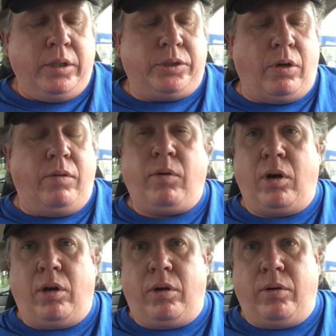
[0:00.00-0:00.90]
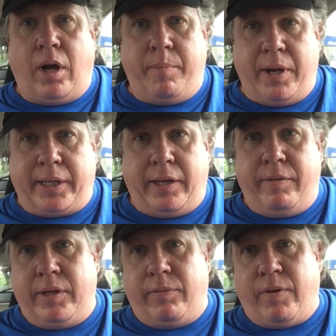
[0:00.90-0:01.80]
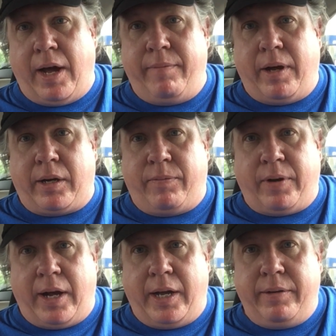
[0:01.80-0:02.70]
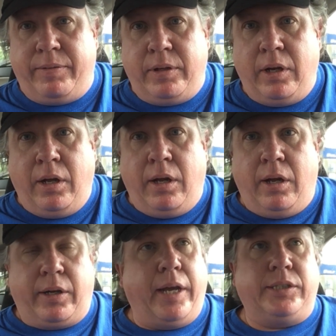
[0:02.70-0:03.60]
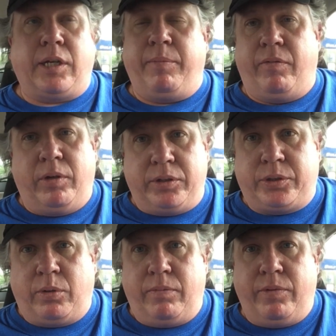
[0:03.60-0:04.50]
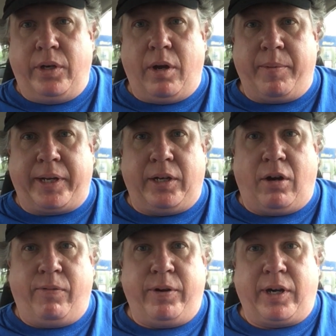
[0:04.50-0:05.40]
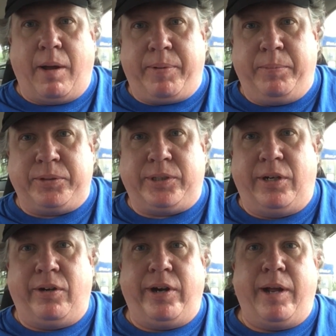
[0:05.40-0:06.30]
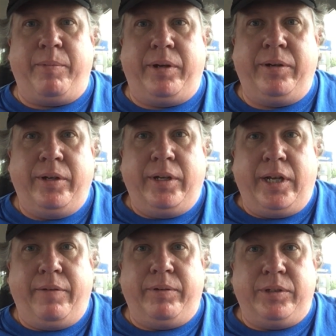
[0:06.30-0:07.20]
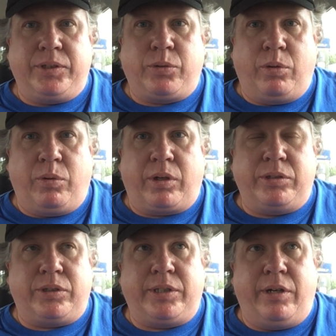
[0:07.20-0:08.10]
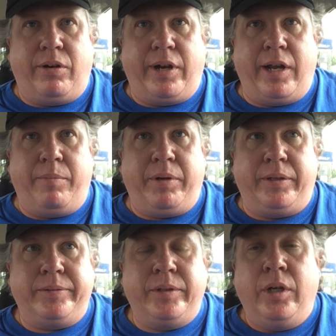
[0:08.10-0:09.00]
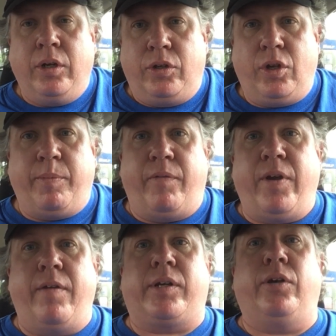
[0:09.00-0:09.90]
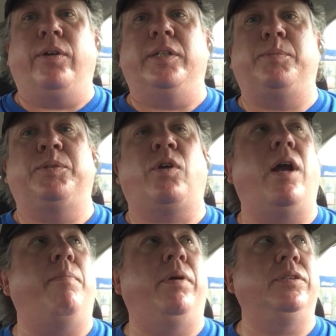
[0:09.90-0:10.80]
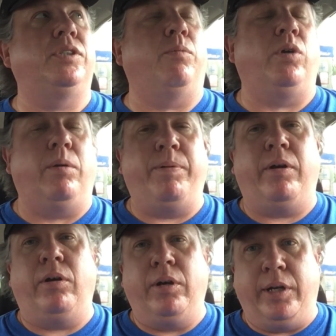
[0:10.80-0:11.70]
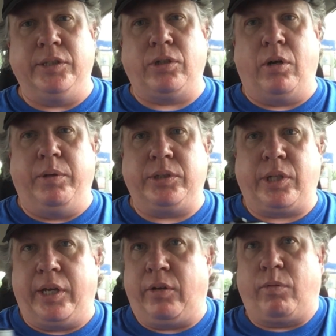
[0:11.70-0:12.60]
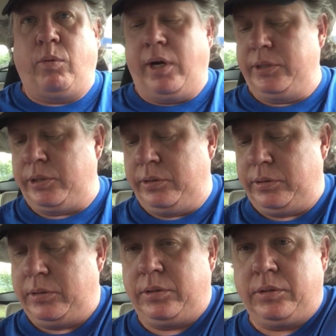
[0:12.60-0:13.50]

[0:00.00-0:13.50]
So overall, I'm going to give it a 5 out of 5. Okay, it's going to be a real short video. I'm going to get off here. I got people staring at me. Even store workers are staring at me. Do me a favor. Click on that subscribe button somewhere up here. And as always, thank you for watching.